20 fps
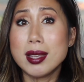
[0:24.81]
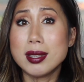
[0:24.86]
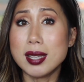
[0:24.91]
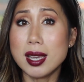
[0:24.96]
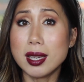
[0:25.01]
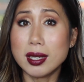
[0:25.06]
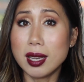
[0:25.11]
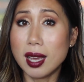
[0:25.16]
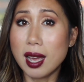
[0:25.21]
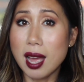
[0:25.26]

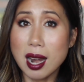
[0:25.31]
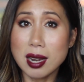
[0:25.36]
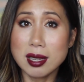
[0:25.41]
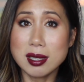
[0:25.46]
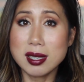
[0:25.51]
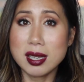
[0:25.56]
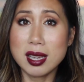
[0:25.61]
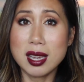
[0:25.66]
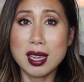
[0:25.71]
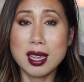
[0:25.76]

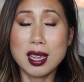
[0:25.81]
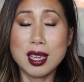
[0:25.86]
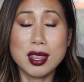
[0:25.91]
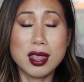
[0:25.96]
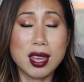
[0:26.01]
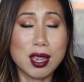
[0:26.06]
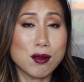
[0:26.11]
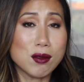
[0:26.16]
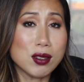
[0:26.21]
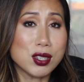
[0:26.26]
technicality
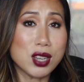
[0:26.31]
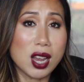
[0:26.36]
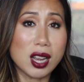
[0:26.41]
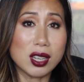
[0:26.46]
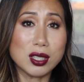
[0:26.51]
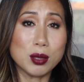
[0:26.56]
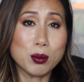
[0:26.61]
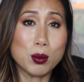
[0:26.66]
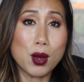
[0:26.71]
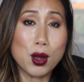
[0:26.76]
they
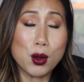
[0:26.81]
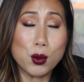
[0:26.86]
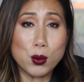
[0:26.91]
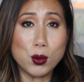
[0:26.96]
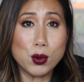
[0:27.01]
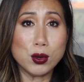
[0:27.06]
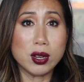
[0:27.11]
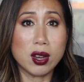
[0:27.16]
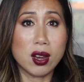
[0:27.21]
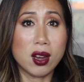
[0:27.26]
rejected my
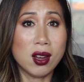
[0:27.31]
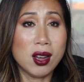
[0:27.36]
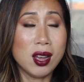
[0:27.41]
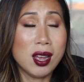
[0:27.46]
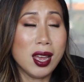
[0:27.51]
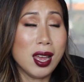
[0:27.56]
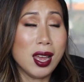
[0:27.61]
order.